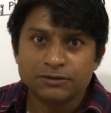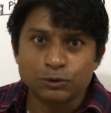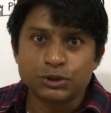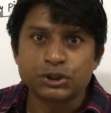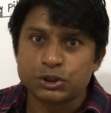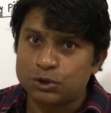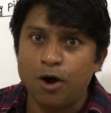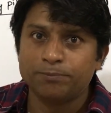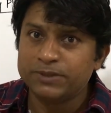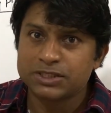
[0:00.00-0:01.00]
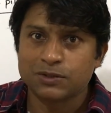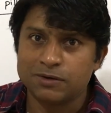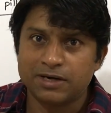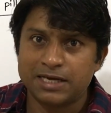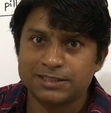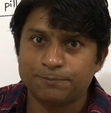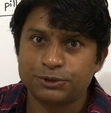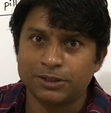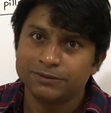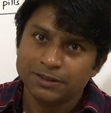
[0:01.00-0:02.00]
to stop this
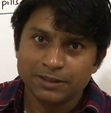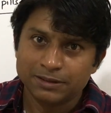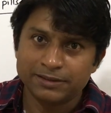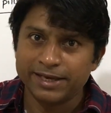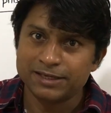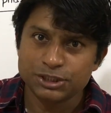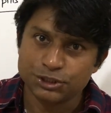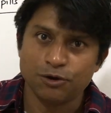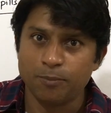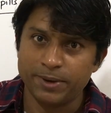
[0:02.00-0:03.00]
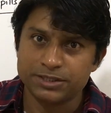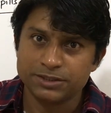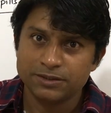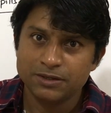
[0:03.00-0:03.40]
contraception, they can stop it.